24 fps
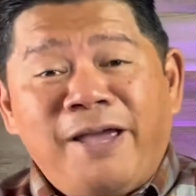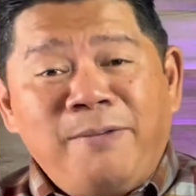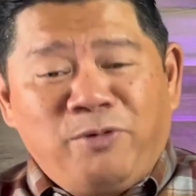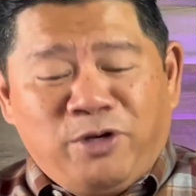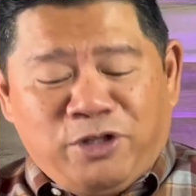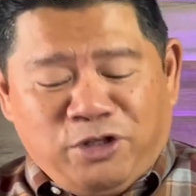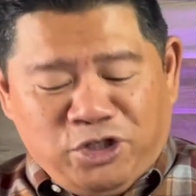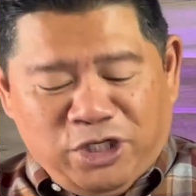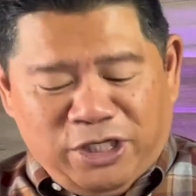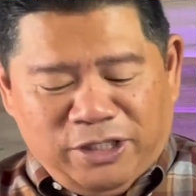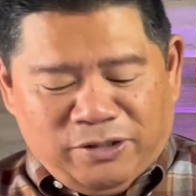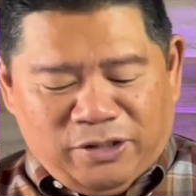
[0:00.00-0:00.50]

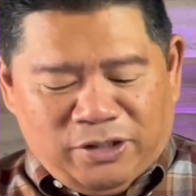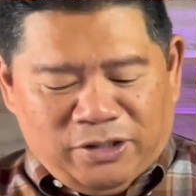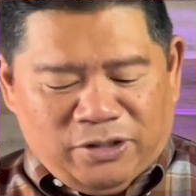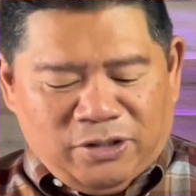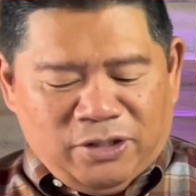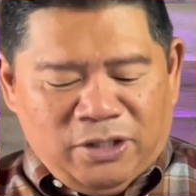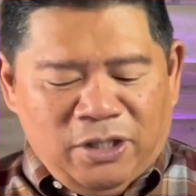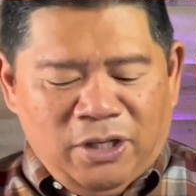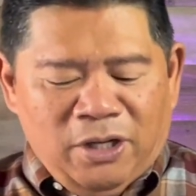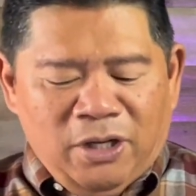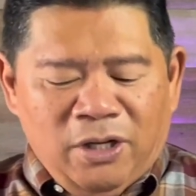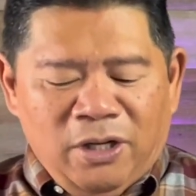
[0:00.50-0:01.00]
Jesus,
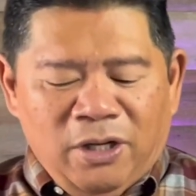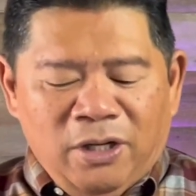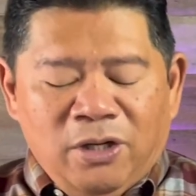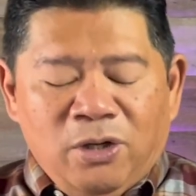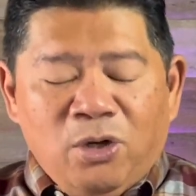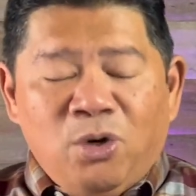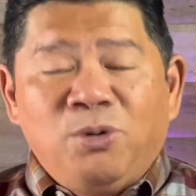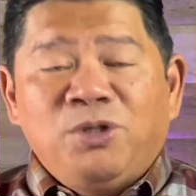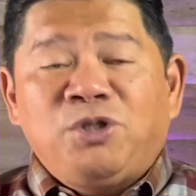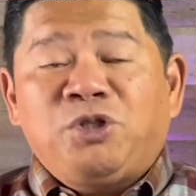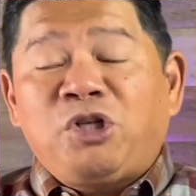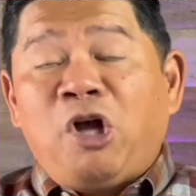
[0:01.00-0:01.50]

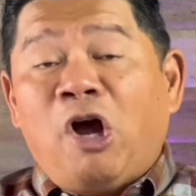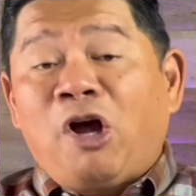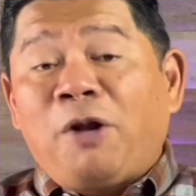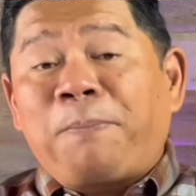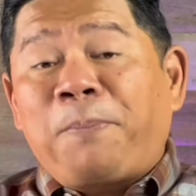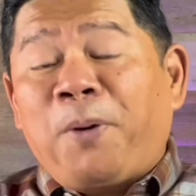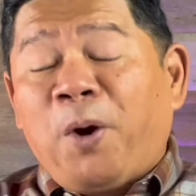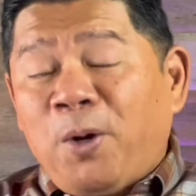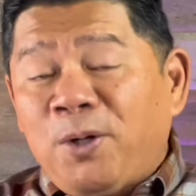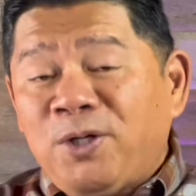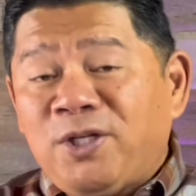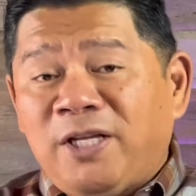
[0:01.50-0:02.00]
who was taught
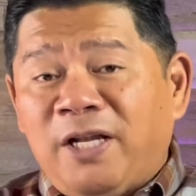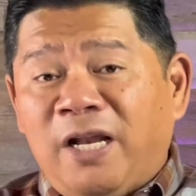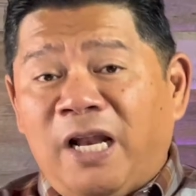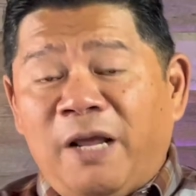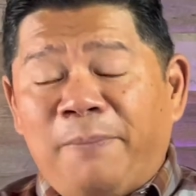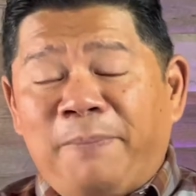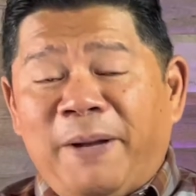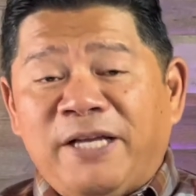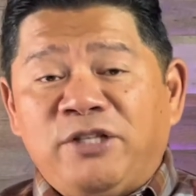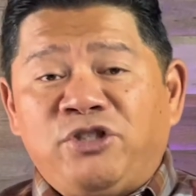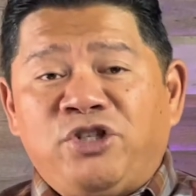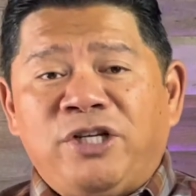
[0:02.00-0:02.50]
personally
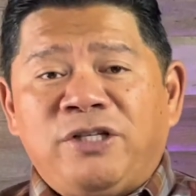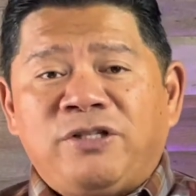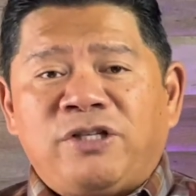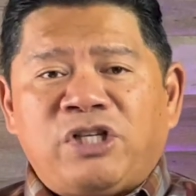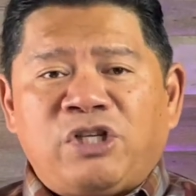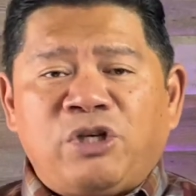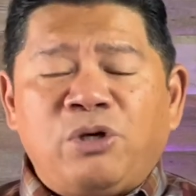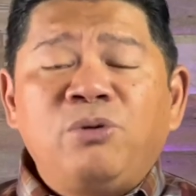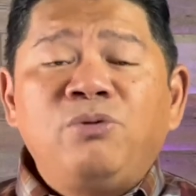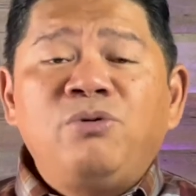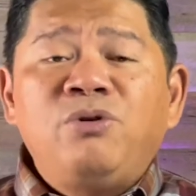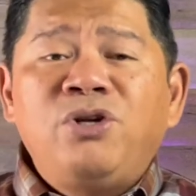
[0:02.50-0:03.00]
by Jesus,
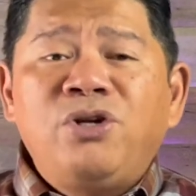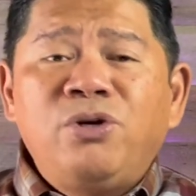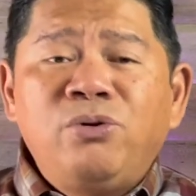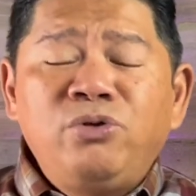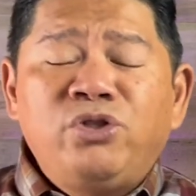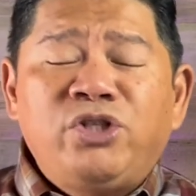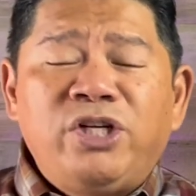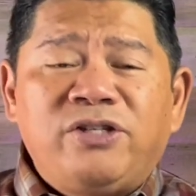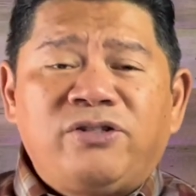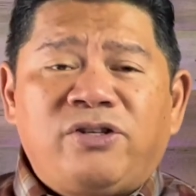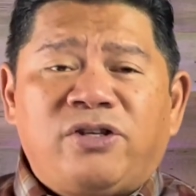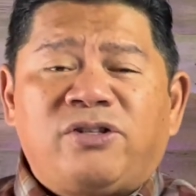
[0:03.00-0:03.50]
who knew
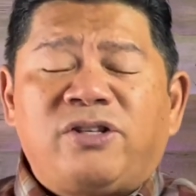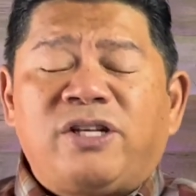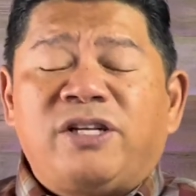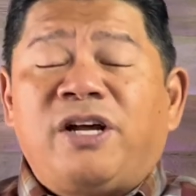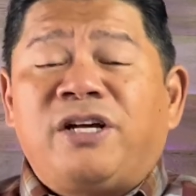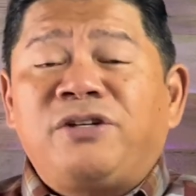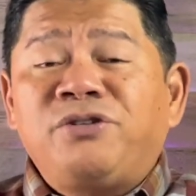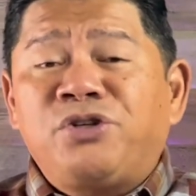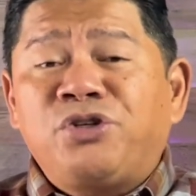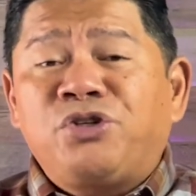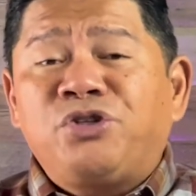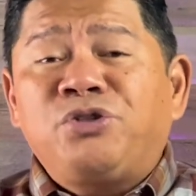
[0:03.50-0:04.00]
Jesus and
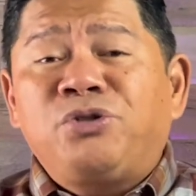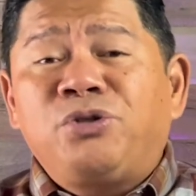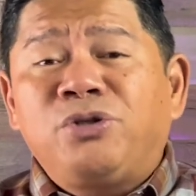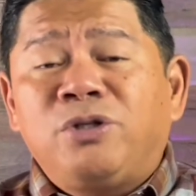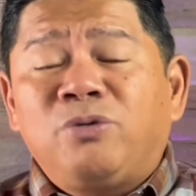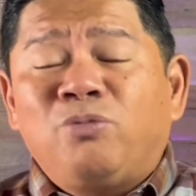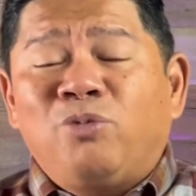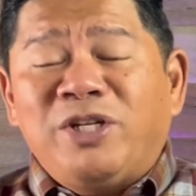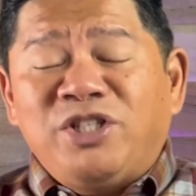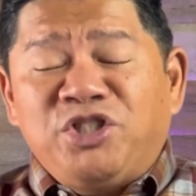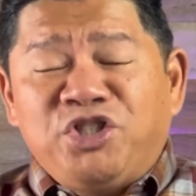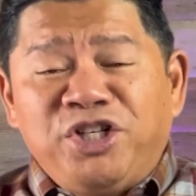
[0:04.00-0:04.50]

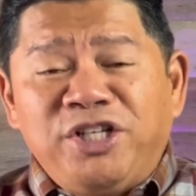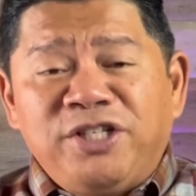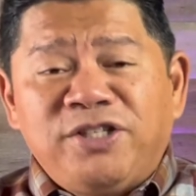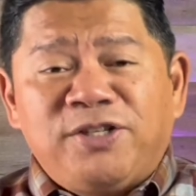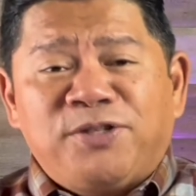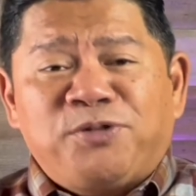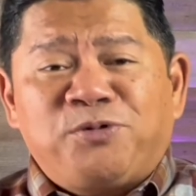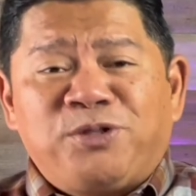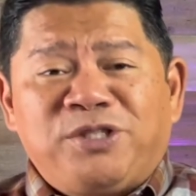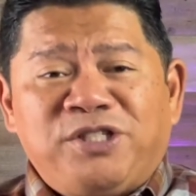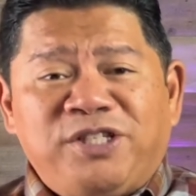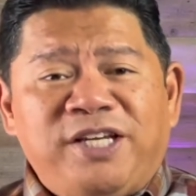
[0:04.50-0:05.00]
understood what
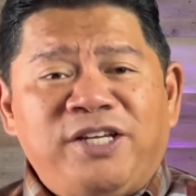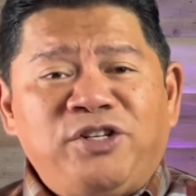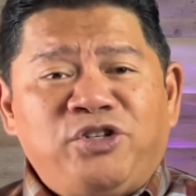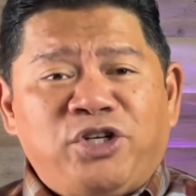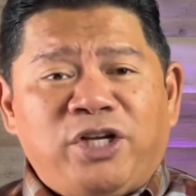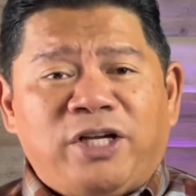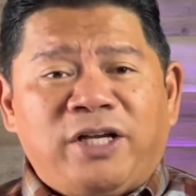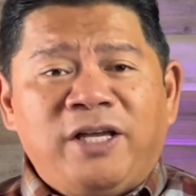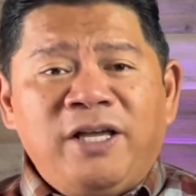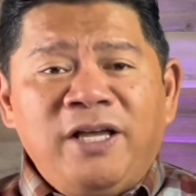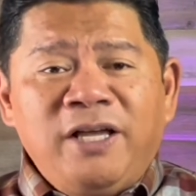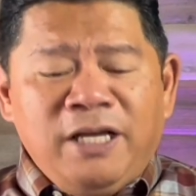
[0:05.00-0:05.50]
Jesus was
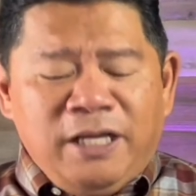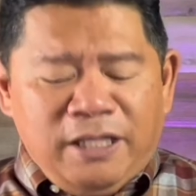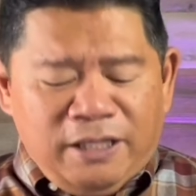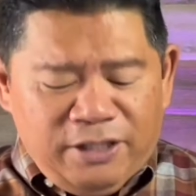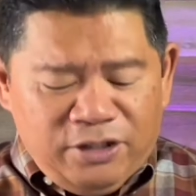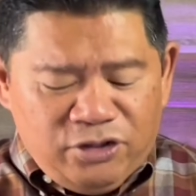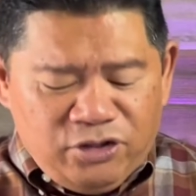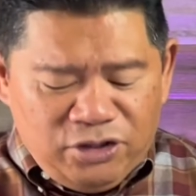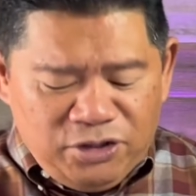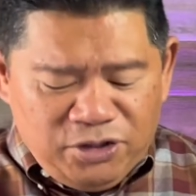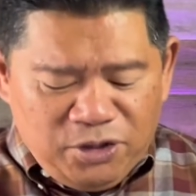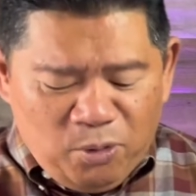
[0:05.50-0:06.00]
teaching.
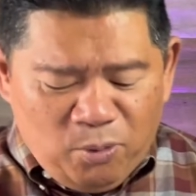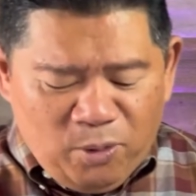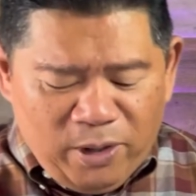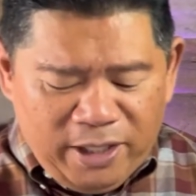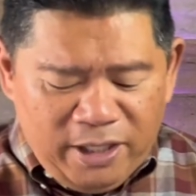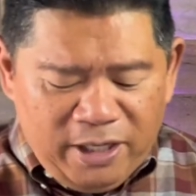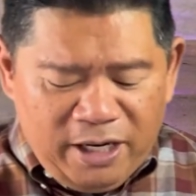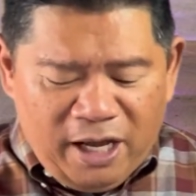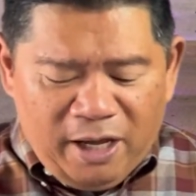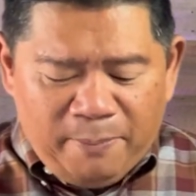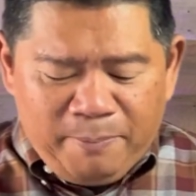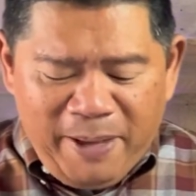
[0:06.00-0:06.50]
Listen to
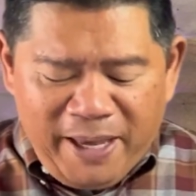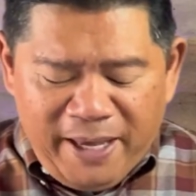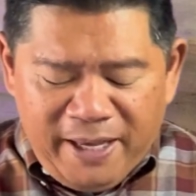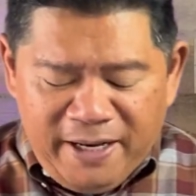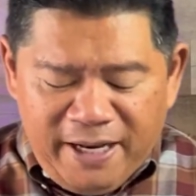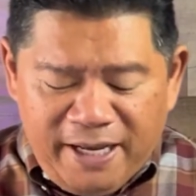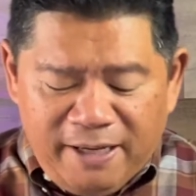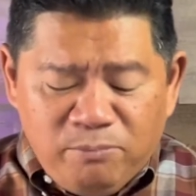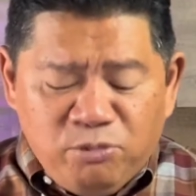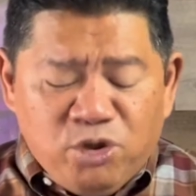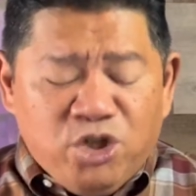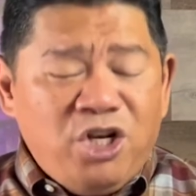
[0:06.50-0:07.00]
what a man
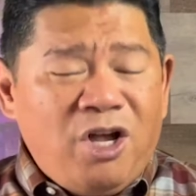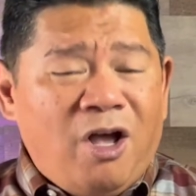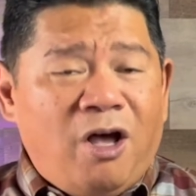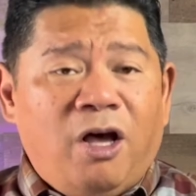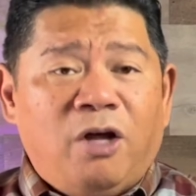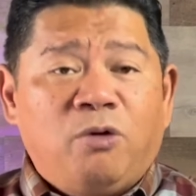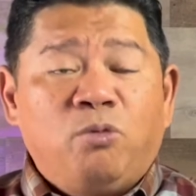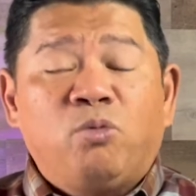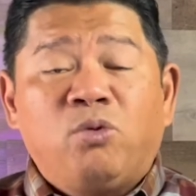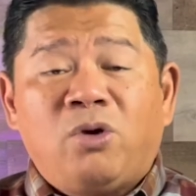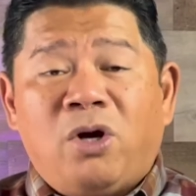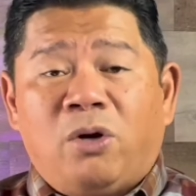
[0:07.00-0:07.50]
named
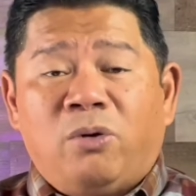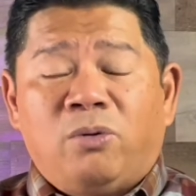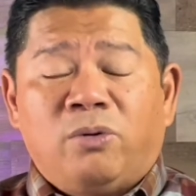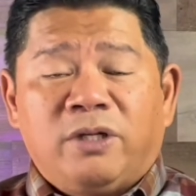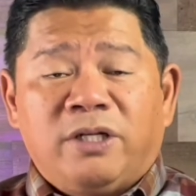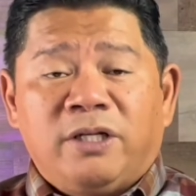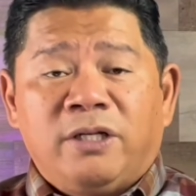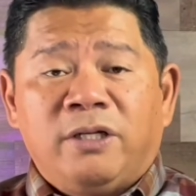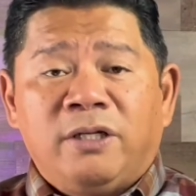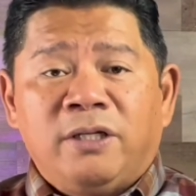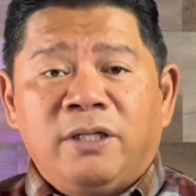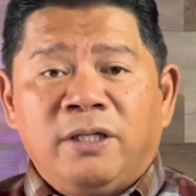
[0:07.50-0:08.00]
John
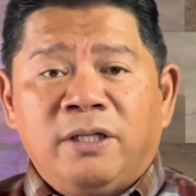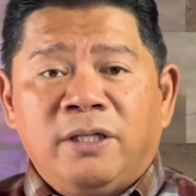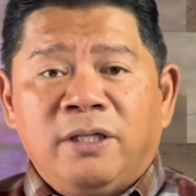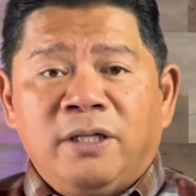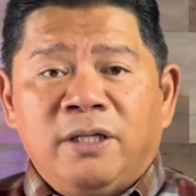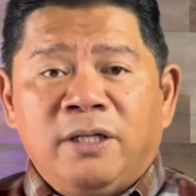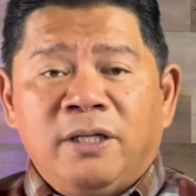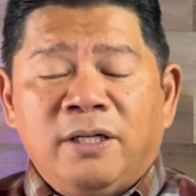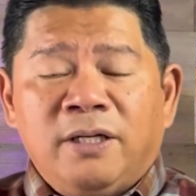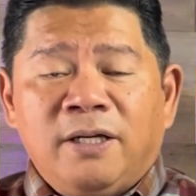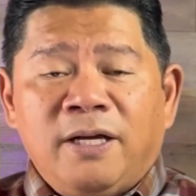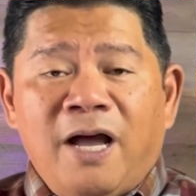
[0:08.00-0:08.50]
wrote
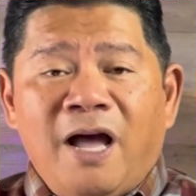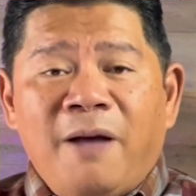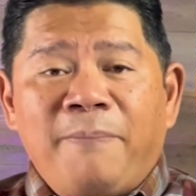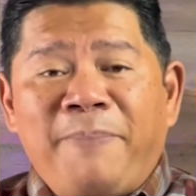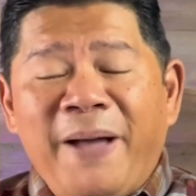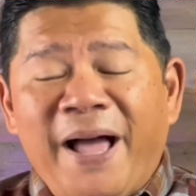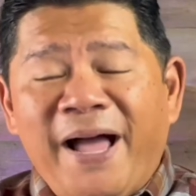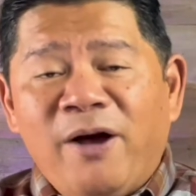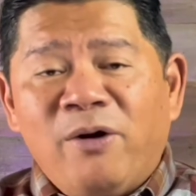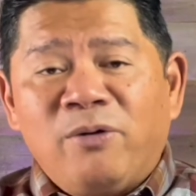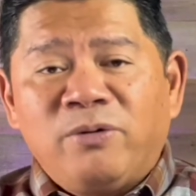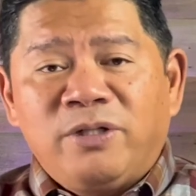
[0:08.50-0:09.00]

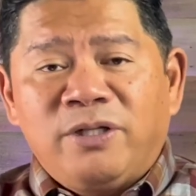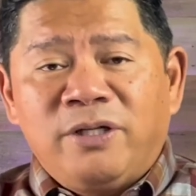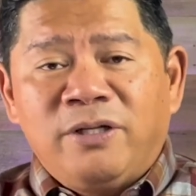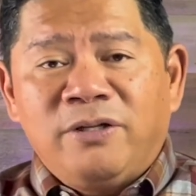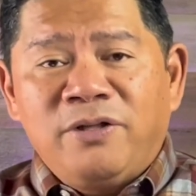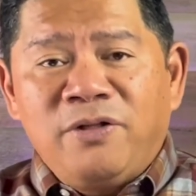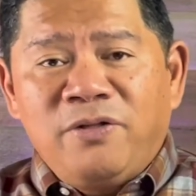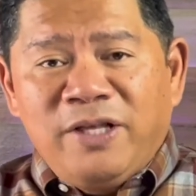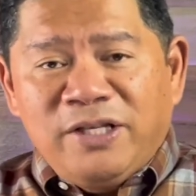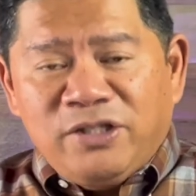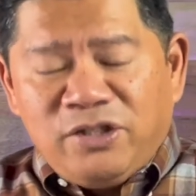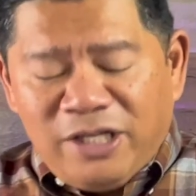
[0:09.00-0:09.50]
about
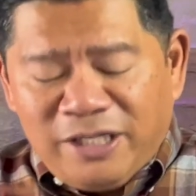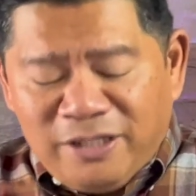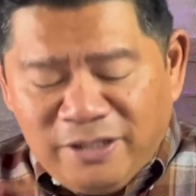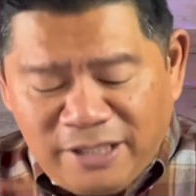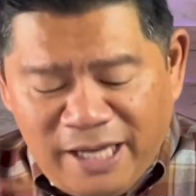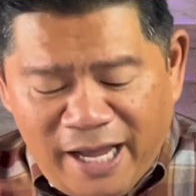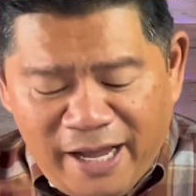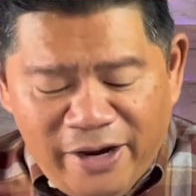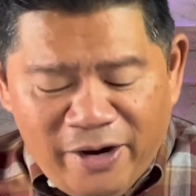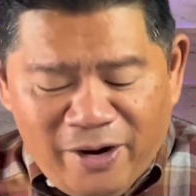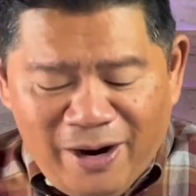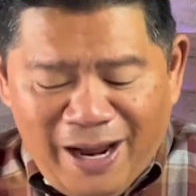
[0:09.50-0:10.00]
this
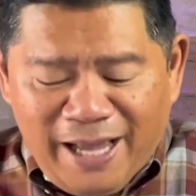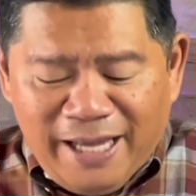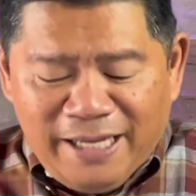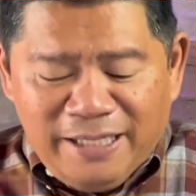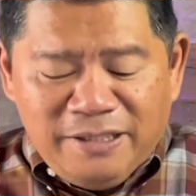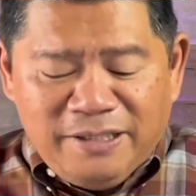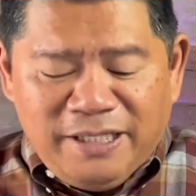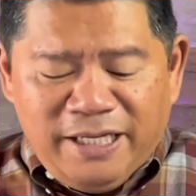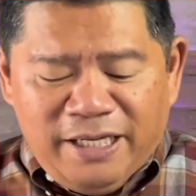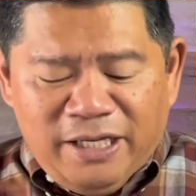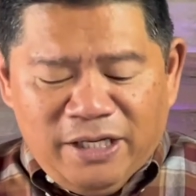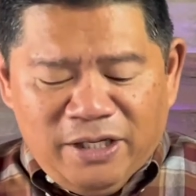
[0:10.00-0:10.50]
entire
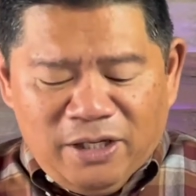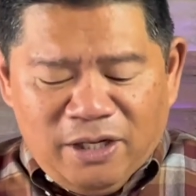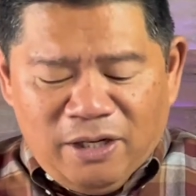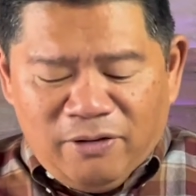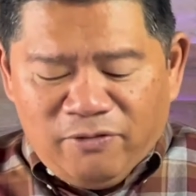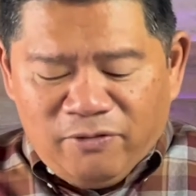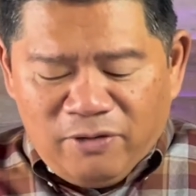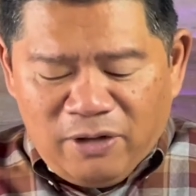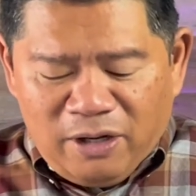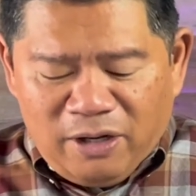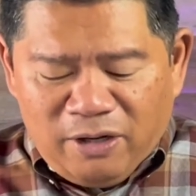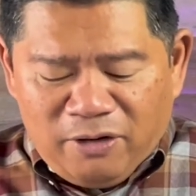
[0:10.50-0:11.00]
idea
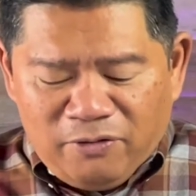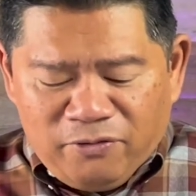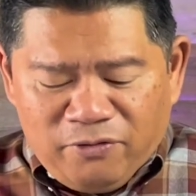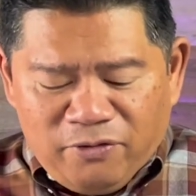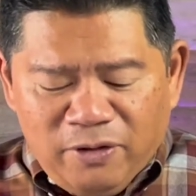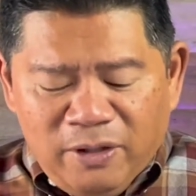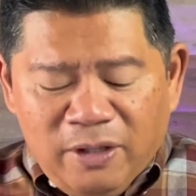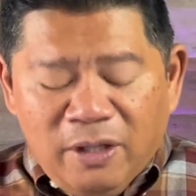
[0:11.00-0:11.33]
of